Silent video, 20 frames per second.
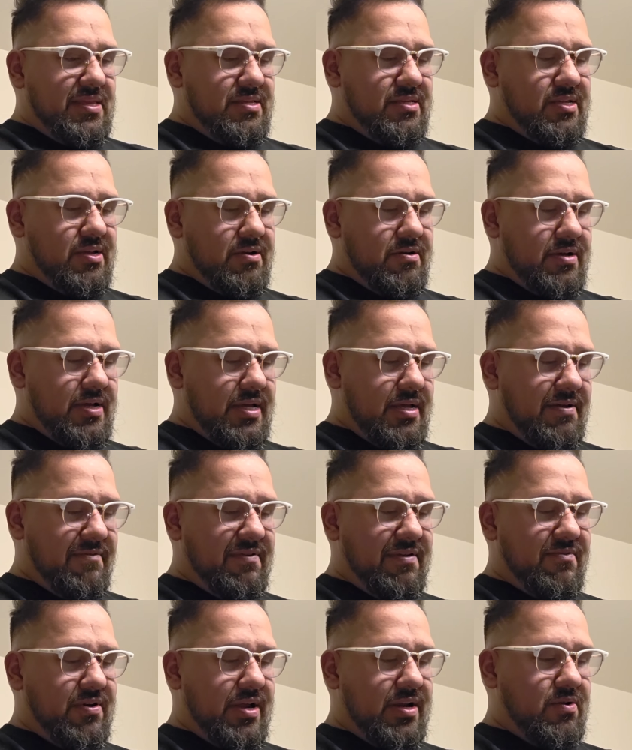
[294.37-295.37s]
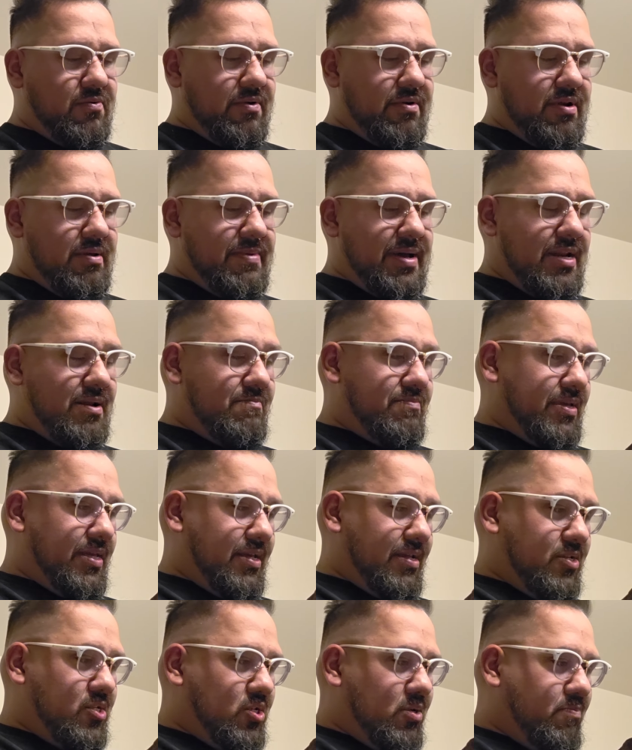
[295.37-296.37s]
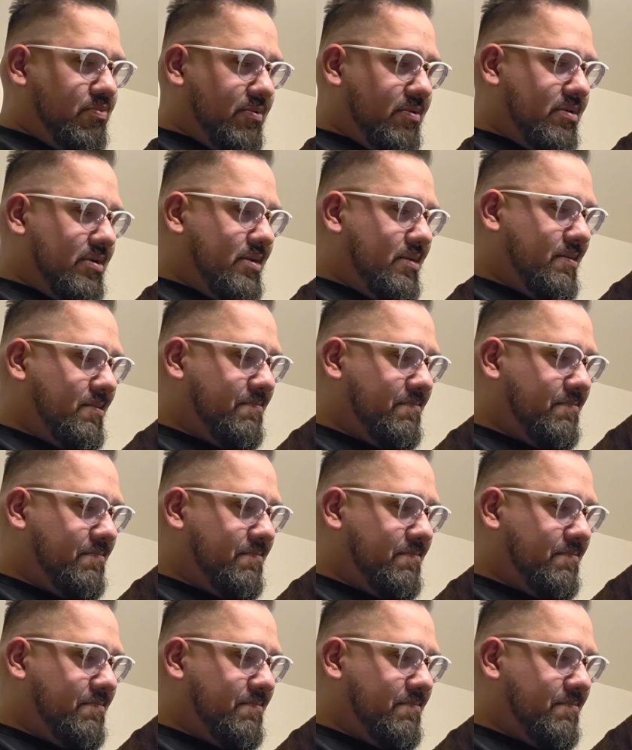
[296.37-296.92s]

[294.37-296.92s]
So I've never had to worry about it being super